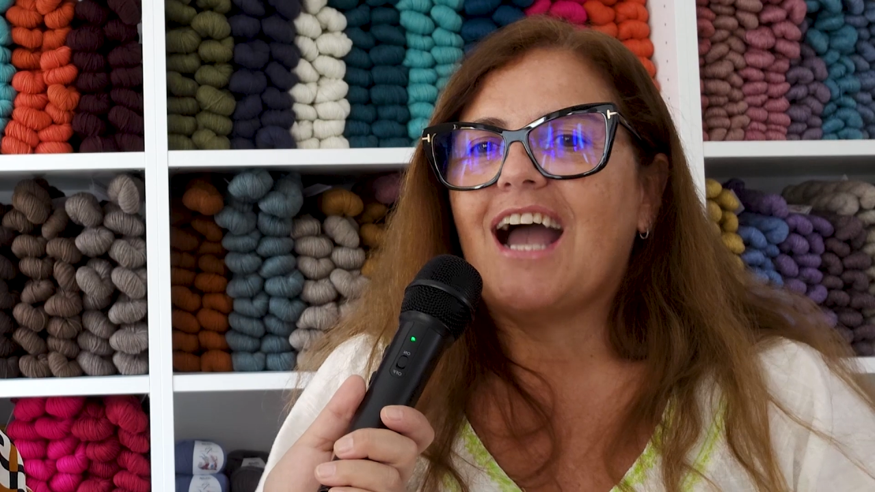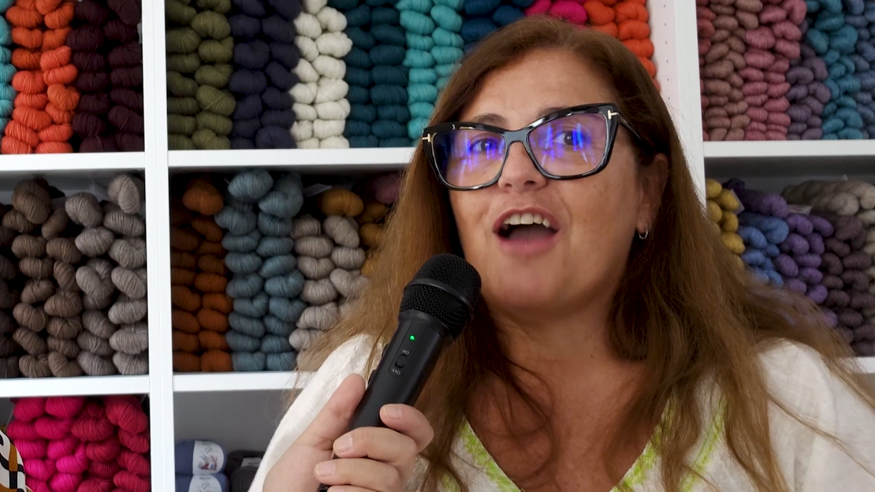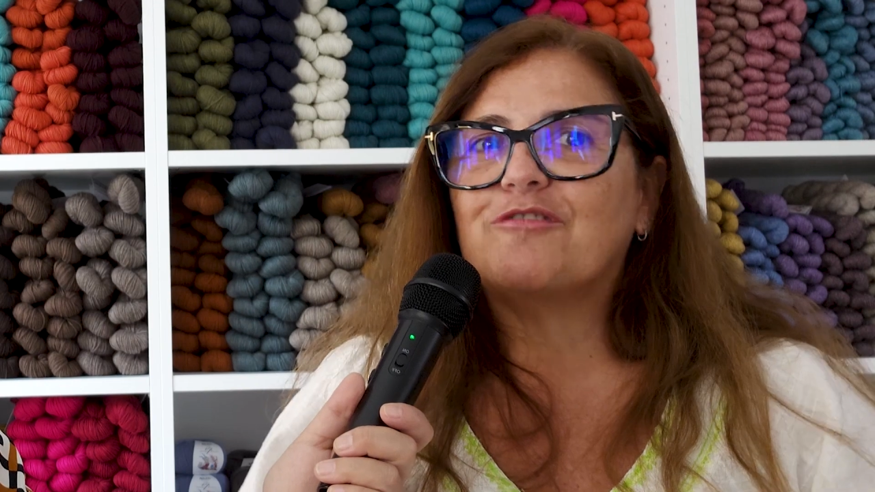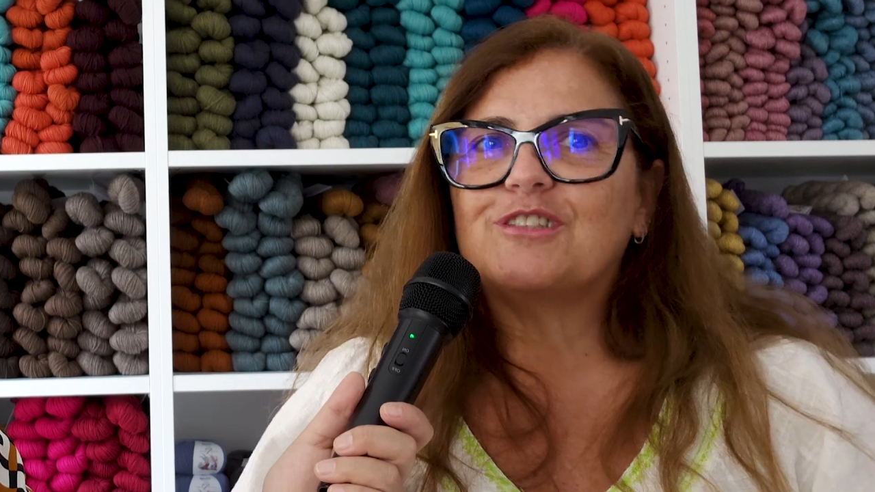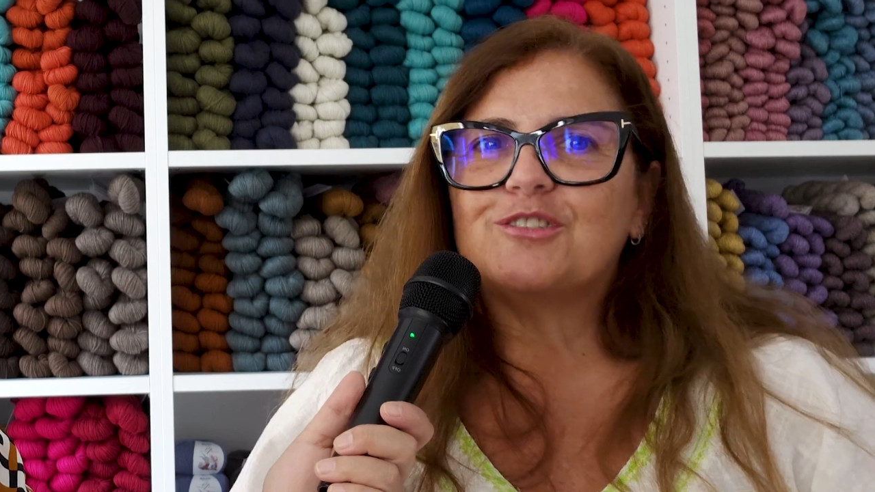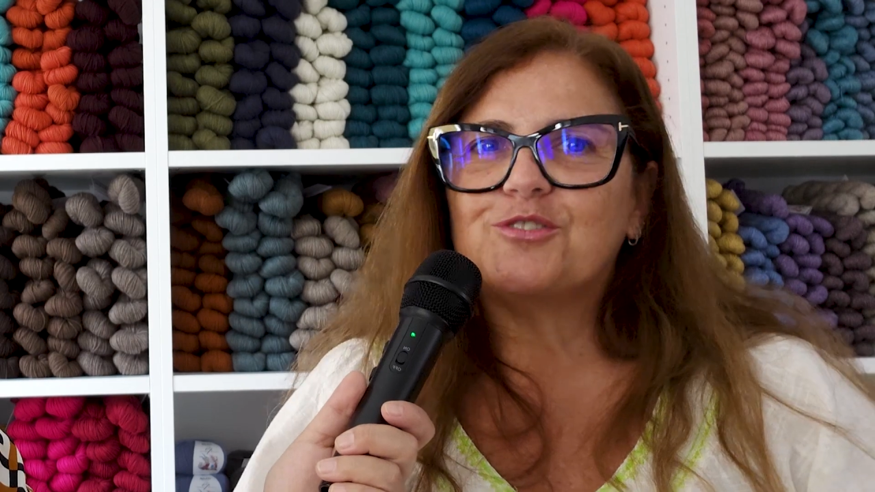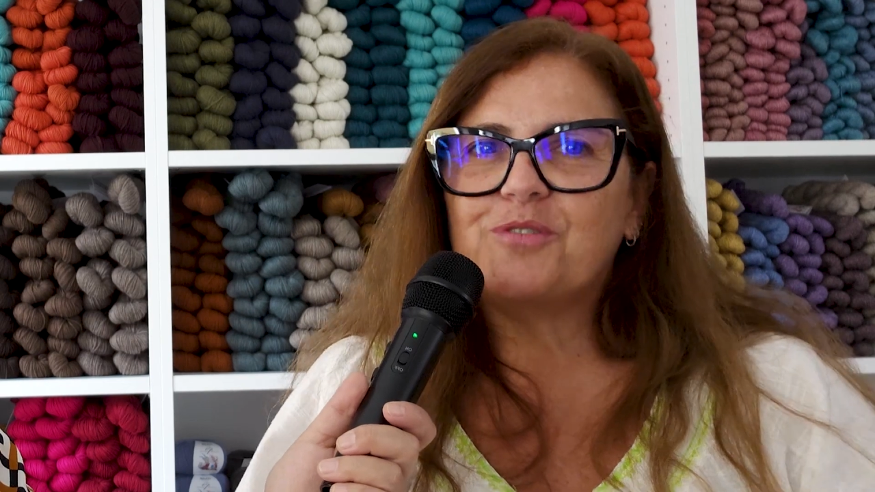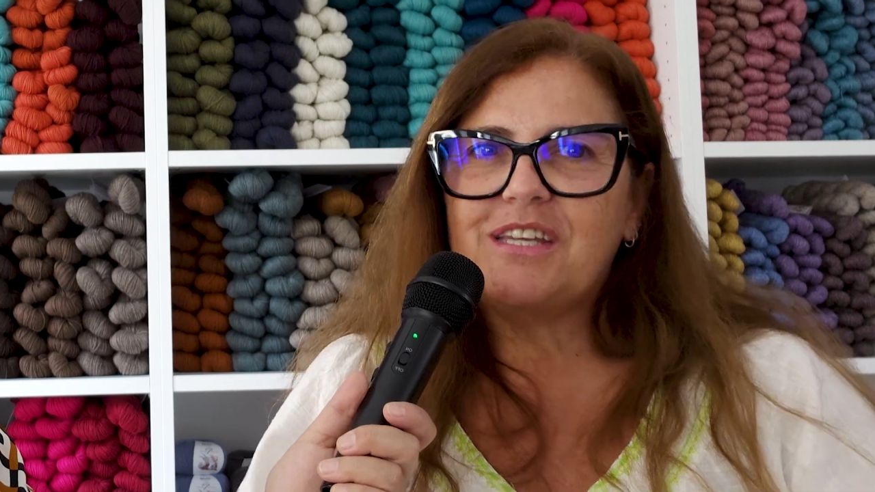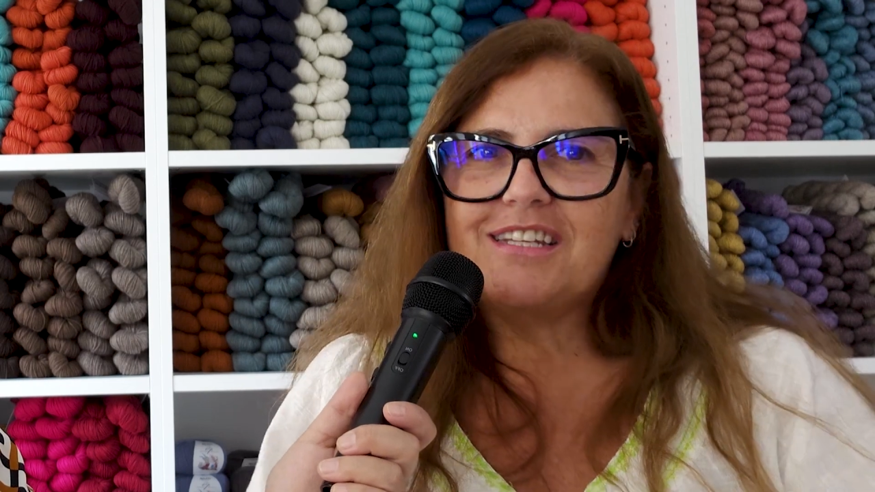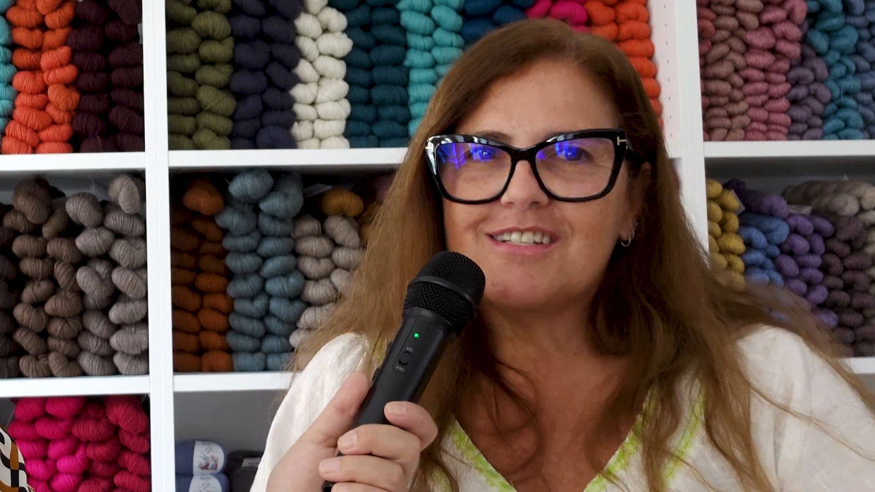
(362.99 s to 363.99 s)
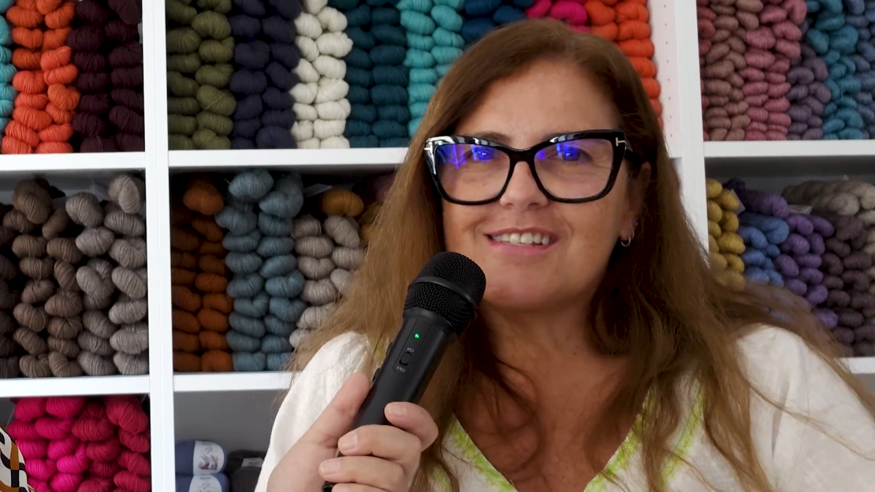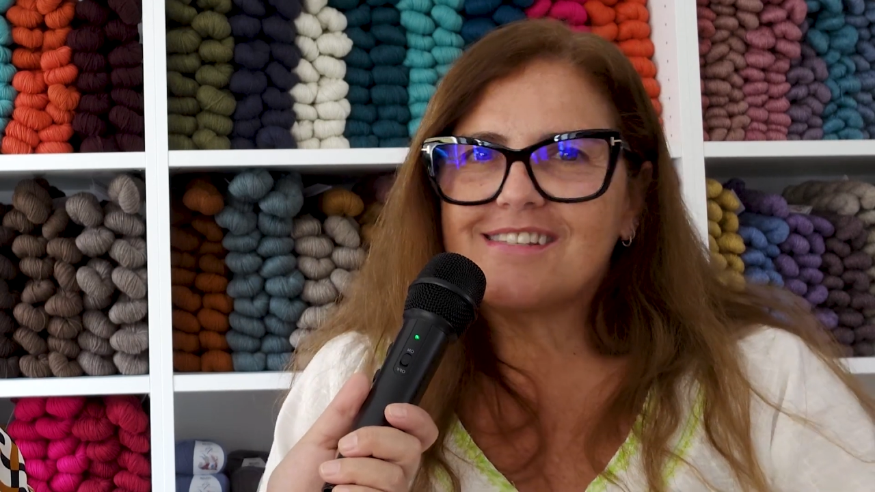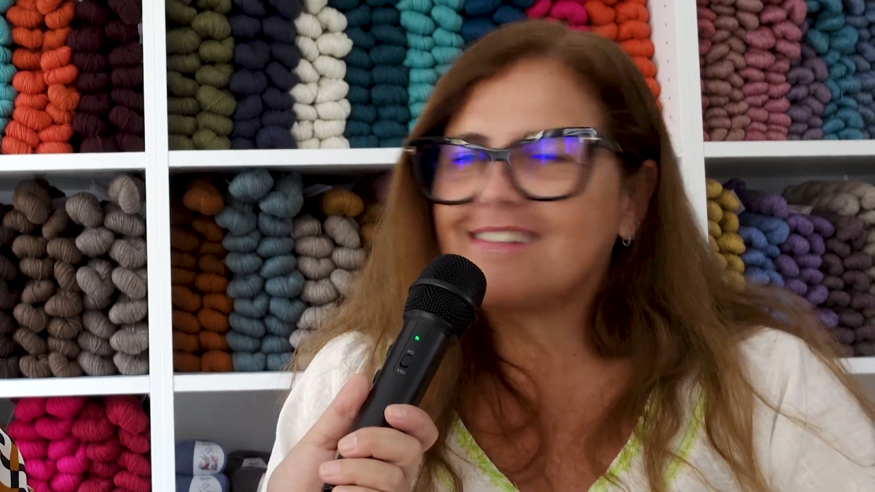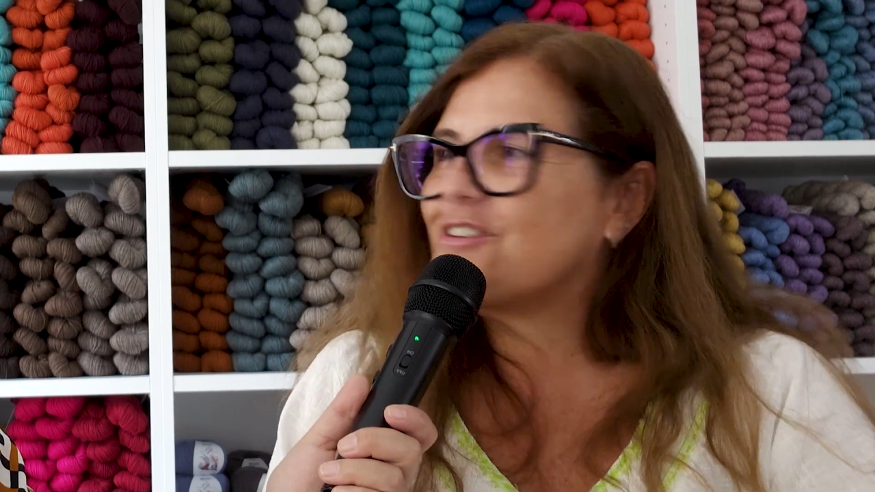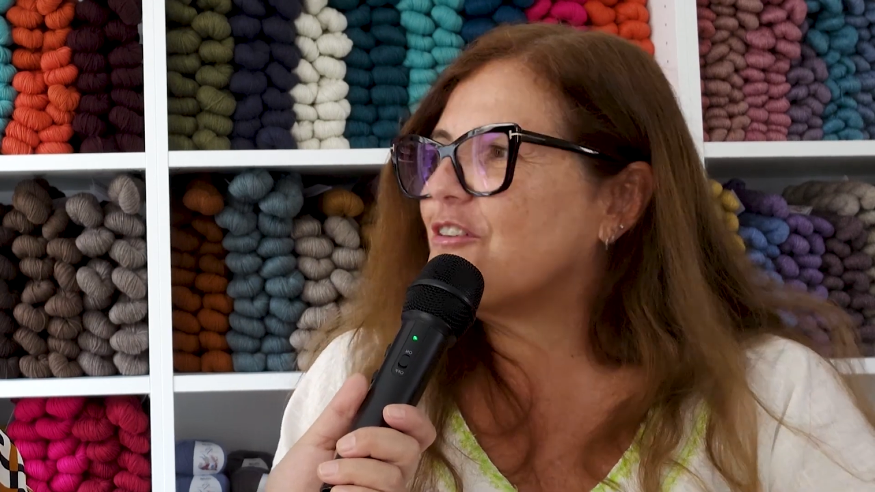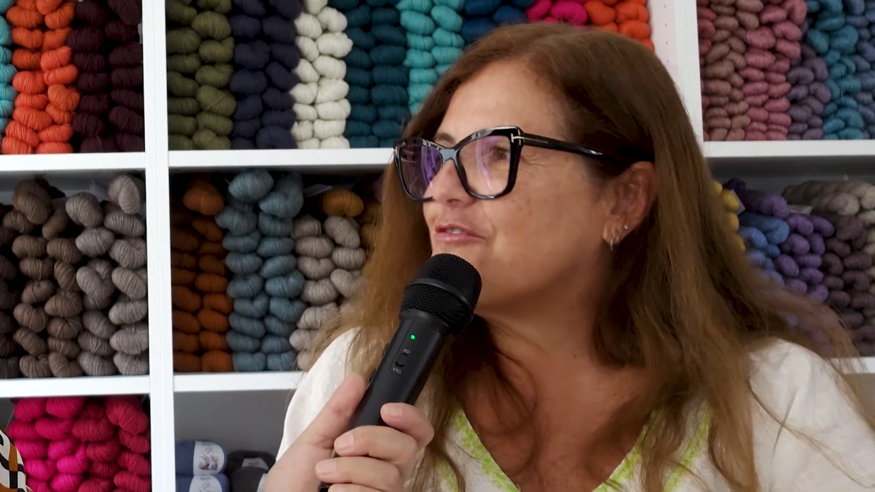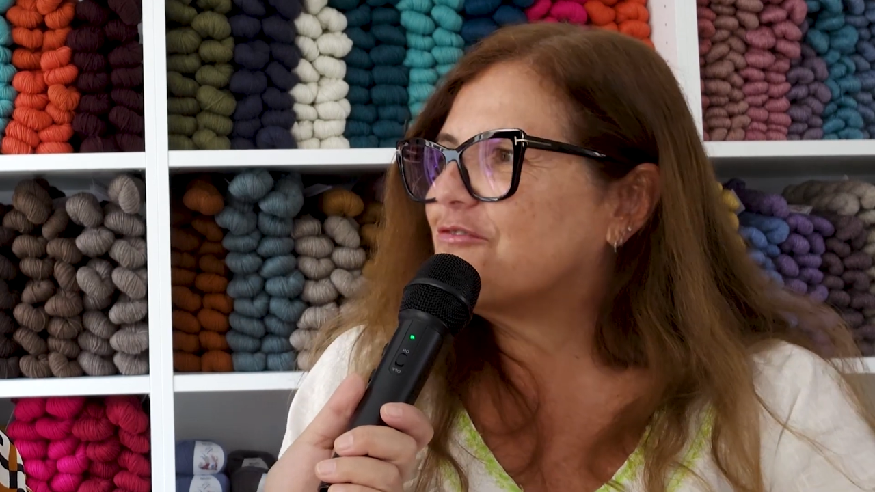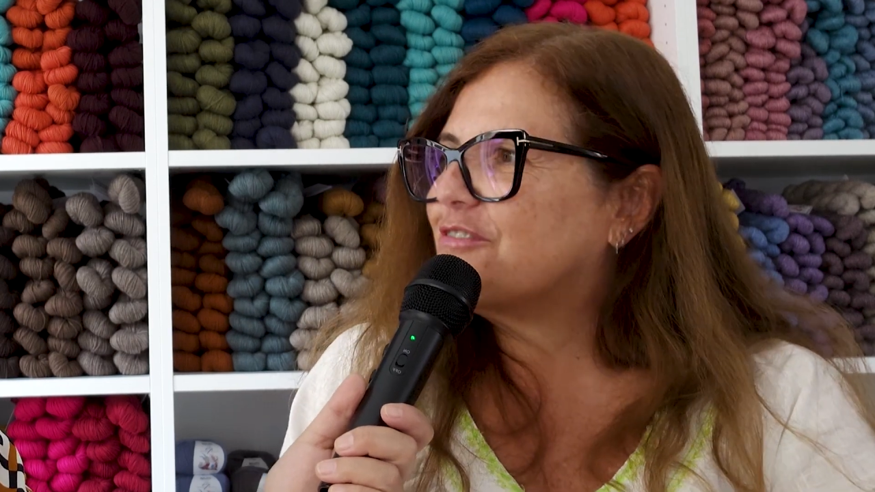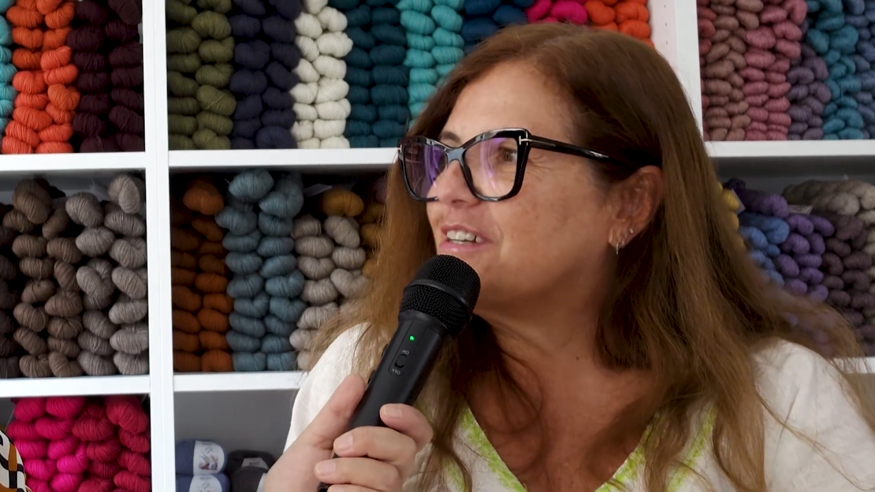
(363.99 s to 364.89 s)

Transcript: after 2 years of